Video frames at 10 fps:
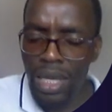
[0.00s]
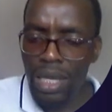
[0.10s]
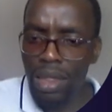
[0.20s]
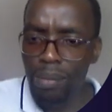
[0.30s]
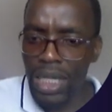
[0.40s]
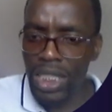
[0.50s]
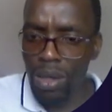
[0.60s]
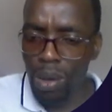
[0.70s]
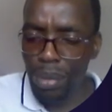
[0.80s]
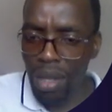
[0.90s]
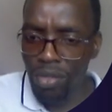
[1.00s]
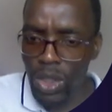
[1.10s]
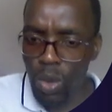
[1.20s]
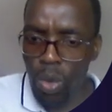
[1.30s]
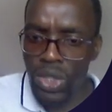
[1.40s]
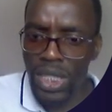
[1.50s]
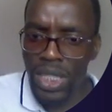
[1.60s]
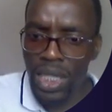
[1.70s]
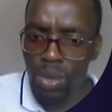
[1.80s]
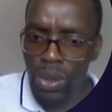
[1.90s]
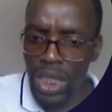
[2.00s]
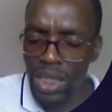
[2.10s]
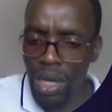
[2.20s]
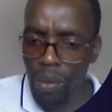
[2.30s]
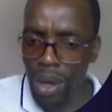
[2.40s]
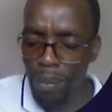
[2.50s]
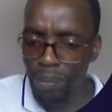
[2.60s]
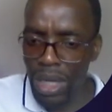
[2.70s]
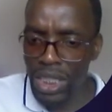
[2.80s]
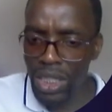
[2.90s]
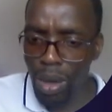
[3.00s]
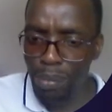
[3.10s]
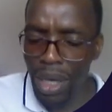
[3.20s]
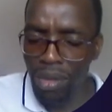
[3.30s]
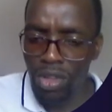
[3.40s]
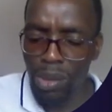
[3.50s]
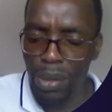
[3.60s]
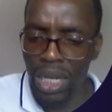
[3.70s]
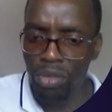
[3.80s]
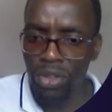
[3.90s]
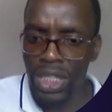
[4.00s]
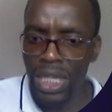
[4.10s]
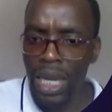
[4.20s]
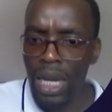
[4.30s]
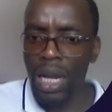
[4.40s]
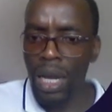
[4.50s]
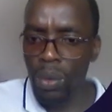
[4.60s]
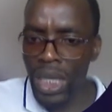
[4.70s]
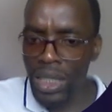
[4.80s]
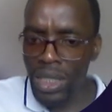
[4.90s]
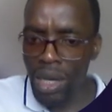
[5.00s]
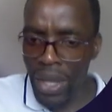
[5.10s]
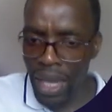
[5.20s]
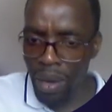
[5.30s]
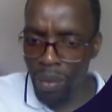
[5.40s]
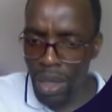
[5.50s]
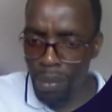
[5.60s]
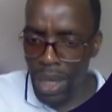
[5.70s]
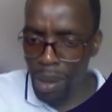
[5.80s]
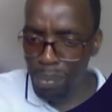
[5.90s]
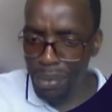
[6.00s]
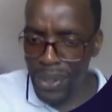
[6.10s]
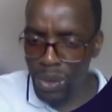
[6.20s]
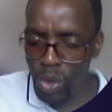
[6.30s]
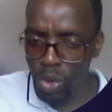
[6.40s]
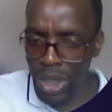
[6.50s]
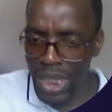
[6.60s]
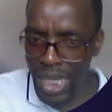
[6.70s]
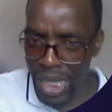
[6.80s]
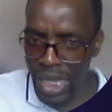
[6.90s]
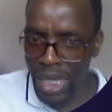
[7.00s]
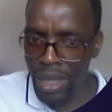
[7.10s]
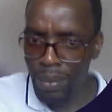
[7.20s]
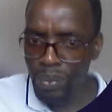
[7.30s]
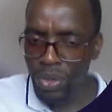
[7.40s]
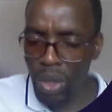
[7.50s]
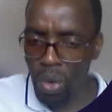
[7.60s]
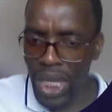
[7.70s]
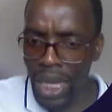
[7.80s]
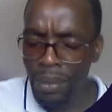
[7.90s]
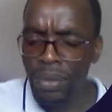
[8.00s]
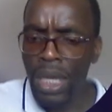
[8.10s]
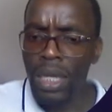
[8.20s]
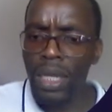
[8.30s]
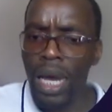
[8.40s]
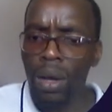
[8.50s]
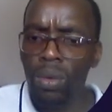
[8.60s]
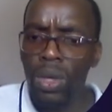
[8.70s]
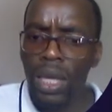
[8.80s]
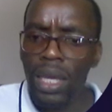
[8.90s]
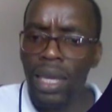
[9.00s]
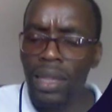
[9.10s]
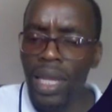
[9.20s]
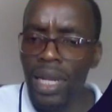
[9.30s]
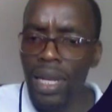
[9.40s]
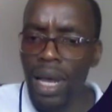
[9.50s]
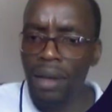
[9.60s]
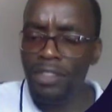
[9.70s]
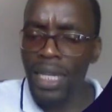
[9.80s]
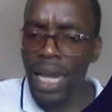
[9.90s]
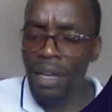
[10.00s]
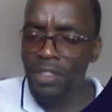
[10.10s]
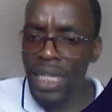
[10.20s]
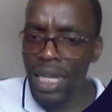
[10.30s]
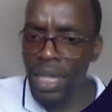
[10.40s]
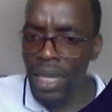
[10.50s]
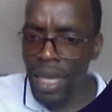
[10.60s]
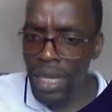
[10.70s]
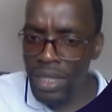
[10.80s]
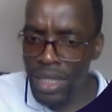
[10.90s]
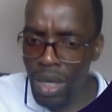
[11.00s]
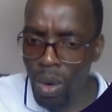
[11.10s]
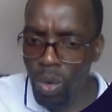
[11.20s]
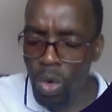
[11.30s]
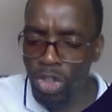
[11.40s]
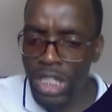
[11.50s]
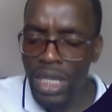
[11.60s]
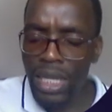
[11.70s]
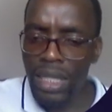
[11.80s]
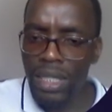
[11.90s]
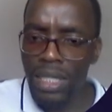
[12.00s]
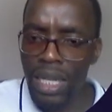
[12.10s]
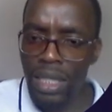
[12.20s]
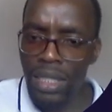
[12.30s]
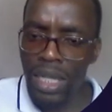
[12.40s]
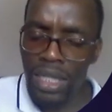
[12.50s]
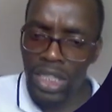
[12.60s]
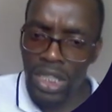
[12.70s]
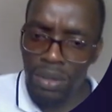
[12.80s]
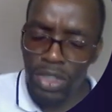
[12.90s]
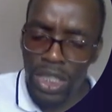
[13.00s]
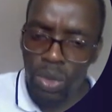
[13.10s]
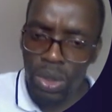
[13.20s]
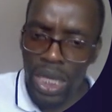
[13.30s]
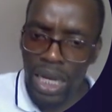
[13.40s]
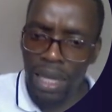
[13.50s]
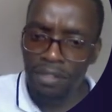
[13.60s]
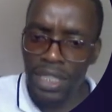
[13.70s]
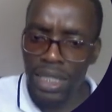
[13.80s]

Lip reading: the marginal private cost, and we had our marginal private benefit, we had our equilibrium point, which was E. Okay, now and then after the external cost, it had shifted to the left. It